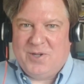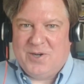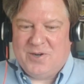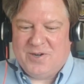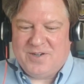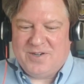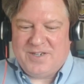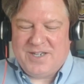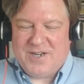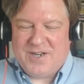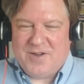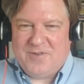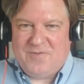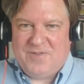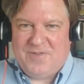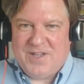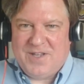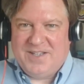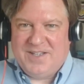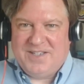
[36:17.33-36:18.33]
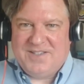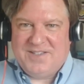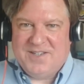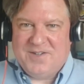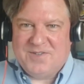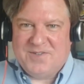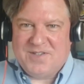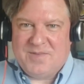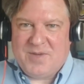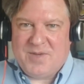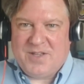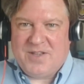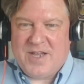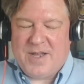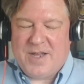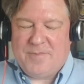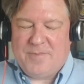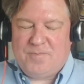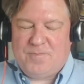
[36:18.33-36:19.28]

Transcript: or, you know, via LinkedIn or something like that.